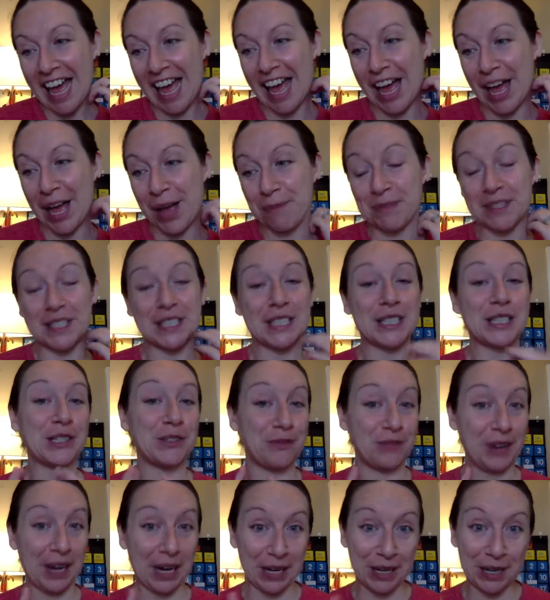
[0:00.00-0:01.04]
This is the
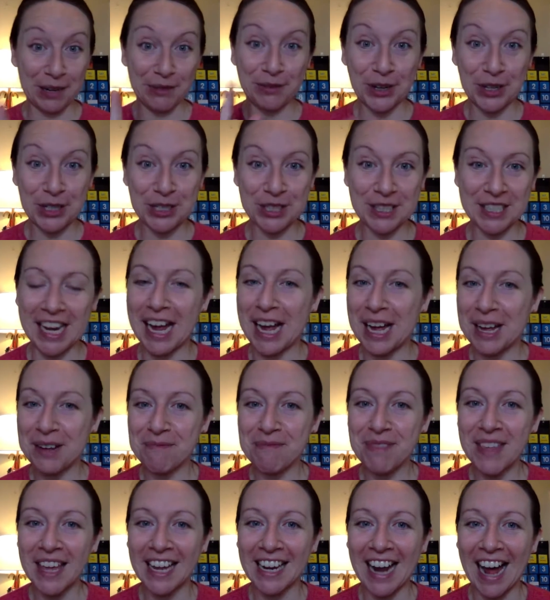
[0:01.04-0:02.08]
very first
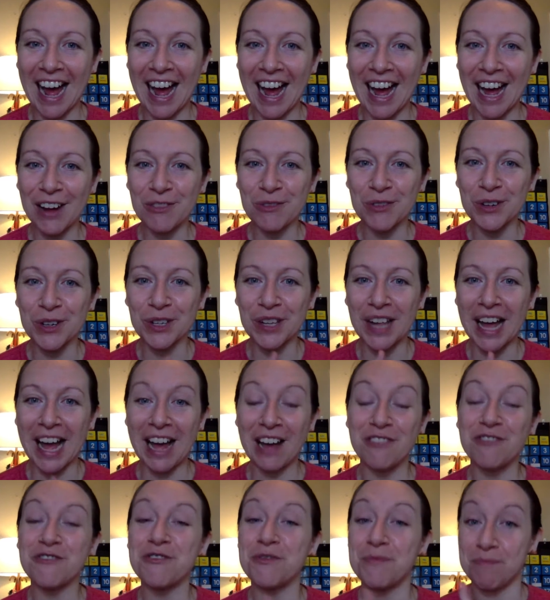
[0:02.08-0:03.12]
time that I will
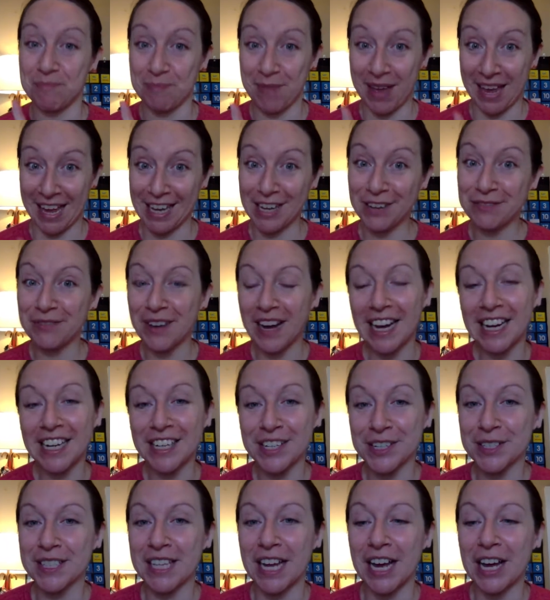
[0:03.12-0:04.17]
have made
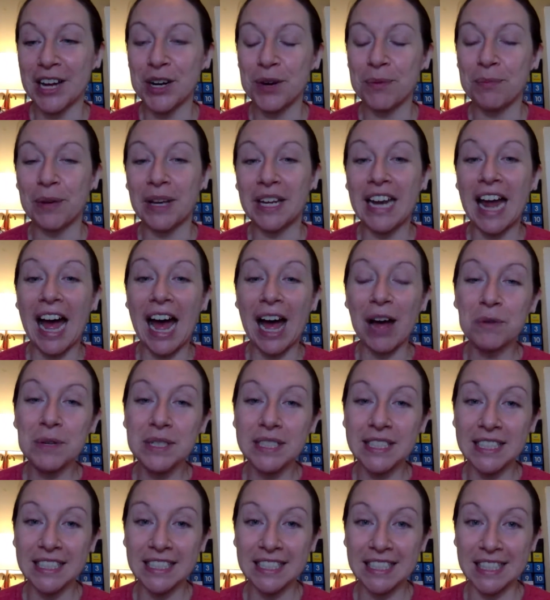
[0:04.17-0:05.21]
fire cider, but I
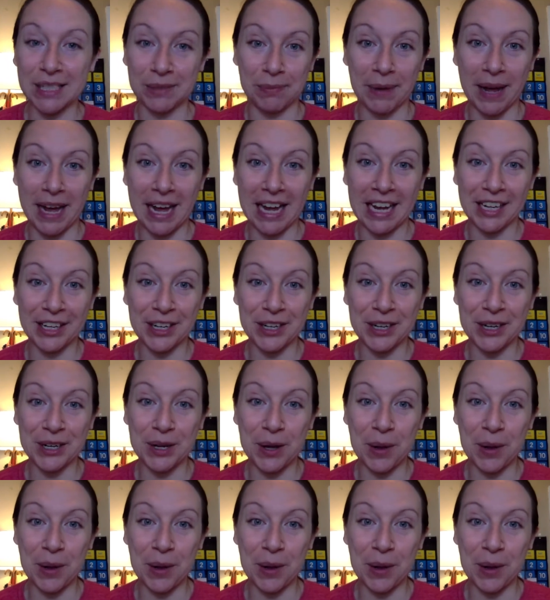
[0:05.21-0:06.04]
was inspired